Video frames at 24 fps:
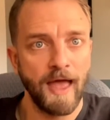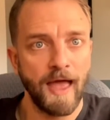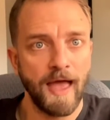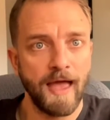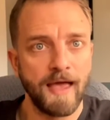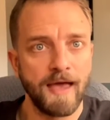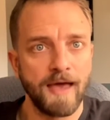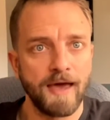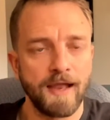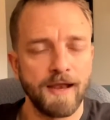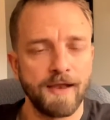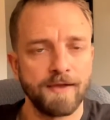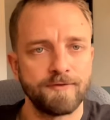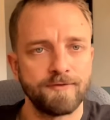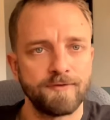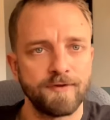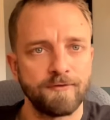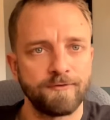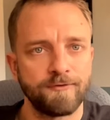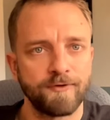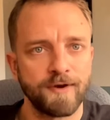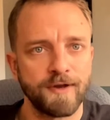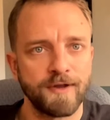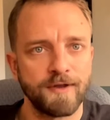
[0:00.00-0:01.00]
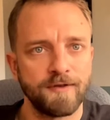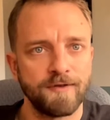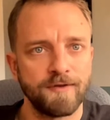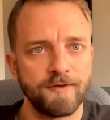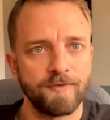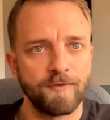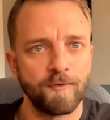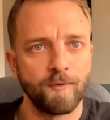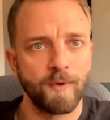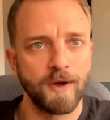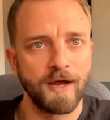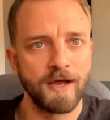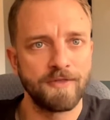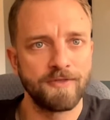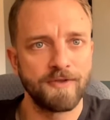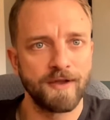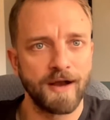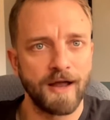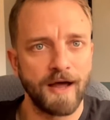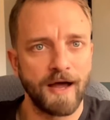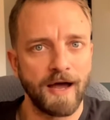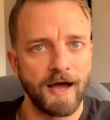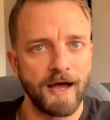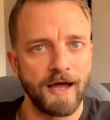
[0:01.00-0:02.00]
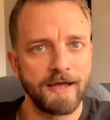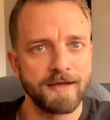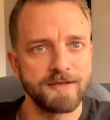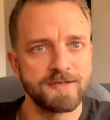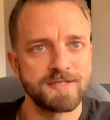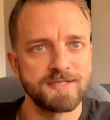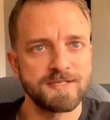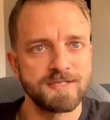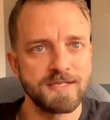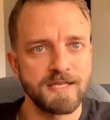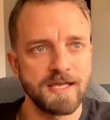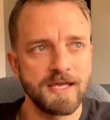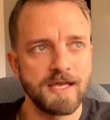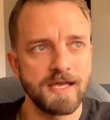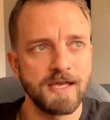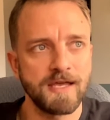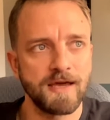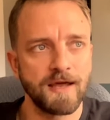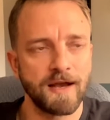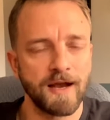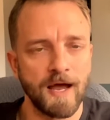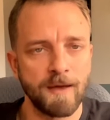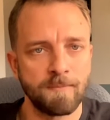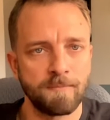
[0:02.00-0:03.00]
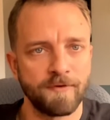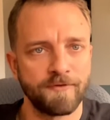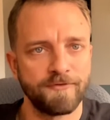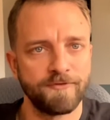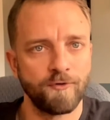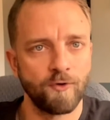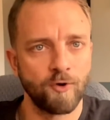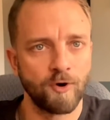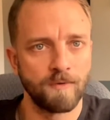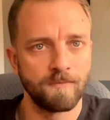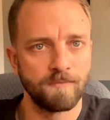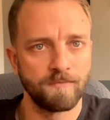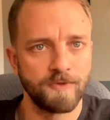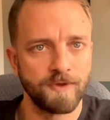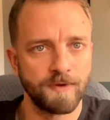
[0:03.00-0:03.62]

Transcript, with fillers: and it's different in the way that I see and I perform